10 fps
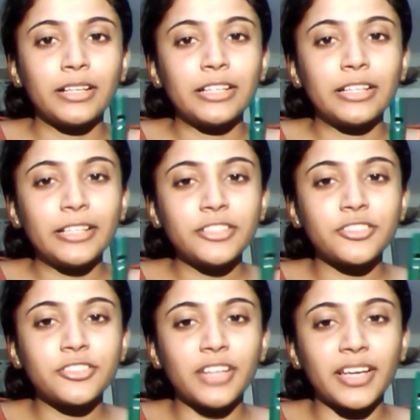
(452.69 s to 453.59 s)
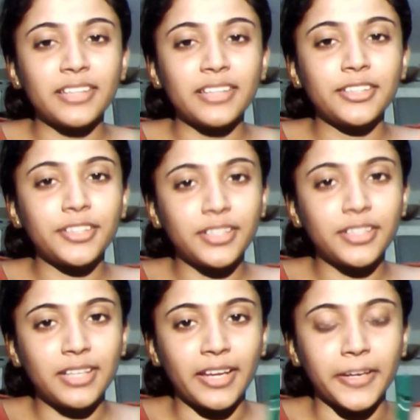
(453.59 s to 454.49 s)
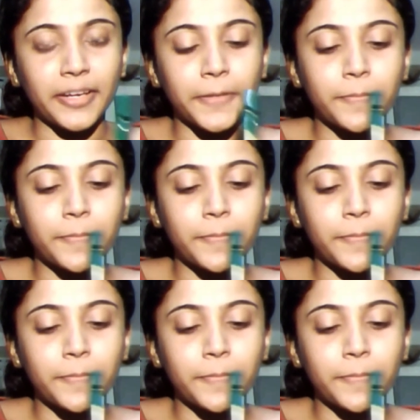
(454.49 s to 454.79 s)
Let's try the third line.